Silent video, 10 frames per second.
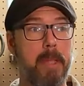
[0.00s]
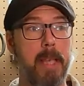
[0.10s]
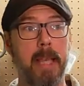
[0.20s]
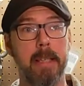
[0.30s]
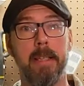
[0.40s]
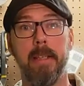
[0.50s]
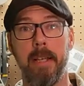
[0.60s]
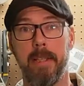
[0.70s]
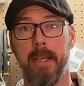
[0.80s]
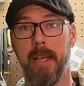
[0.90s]
and
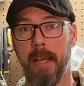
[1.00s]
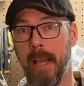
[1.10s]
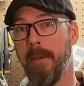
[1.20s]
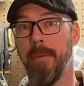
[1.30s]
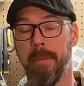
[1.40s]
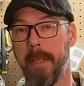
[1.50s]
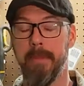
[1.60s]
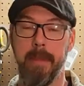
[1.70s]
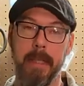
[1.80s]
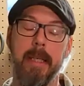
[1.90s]
does a head
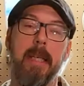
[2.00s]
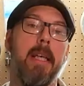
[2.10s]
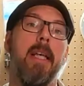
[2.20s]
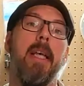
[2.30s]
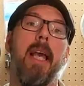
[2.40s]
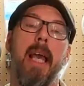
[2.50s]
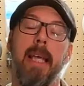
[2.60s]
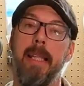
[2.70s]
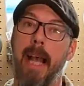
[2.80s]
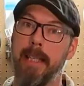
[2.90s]
replacement.
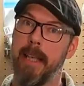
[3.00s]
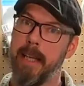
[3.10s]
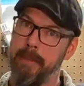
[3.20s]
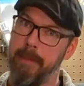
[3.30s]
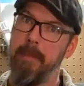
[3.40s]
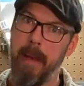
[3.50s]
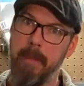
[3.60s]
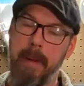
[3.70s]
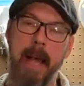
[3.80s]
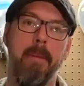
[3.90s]
And that's kind of been my
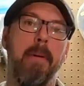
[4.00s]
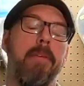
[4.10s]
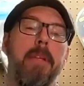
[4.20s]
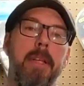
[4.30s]
Bible for